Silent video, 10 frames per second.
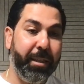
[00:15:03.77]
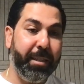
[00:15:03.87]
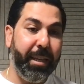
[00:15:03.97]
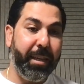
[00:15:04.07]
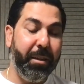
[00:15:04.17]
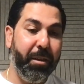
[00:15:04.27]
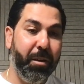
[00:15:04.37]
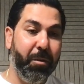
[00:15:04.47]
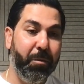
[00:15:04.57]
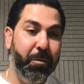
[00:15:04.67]
It's like,
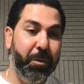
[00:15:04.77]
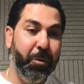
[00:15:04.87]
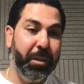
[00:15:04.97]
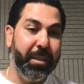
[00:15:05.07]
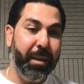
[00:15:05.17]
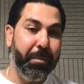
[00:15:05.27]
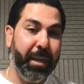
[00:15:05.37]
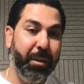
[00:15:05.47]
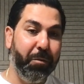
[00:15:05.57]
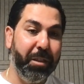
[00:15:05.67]
doing some
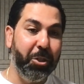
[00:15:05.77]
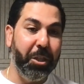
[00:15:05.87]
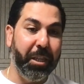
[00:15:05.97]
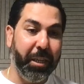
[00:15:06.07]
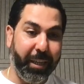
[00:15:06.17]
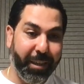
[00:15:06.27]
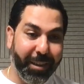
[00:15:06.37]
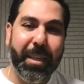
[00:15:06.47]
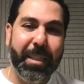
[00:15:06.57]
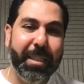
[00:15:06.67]
kind of engineering.
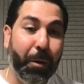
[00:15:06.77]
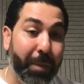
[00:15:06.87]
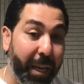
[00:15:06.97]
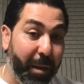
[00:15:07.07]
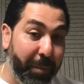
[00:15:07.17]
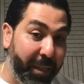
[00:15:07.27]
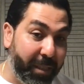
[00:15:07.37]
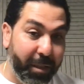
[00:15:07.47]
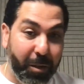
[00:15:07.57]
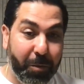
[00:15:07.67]
It sounds like me.
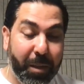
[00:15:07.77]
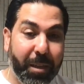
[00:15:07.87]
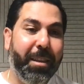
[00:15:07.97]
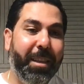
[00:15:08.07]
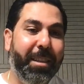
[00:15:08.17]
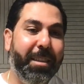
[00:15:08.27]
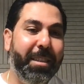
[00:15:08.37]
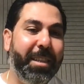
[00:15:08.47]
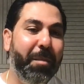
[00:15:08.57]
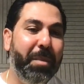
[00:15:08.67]
So I think that
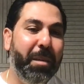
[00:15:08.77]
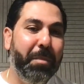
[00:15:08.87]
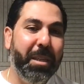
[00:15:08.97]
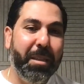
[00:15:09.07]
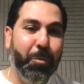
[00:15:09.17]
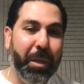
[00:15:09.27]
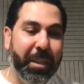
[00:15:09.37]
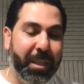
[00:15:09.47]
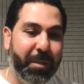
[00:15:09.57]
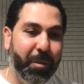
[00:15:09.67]
this can be in me in 20
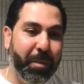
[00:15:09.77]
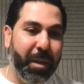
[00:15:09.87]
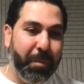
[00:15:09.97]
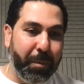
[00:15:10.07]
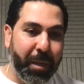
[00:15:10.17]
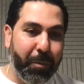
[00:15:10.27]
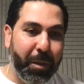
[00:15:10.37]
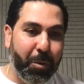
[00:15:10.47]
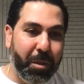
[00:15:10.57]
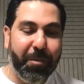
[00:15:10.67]
years from now. Maybe I will
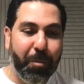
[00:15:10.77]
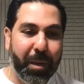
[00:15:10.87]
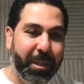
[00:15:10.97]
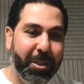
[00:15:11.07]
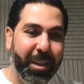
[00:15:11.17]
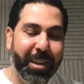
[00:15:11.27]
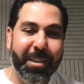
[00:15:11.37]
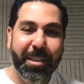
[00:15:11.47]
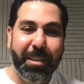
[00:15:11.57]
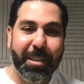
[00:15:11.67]
do it for my child
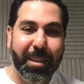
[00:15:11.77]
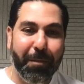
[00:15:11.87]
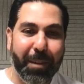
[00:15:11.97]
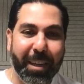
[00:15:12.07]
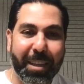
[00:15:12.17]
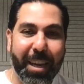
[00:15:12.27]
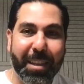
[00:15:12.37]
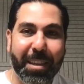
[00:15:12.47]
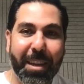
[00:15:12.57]
and stuff like that.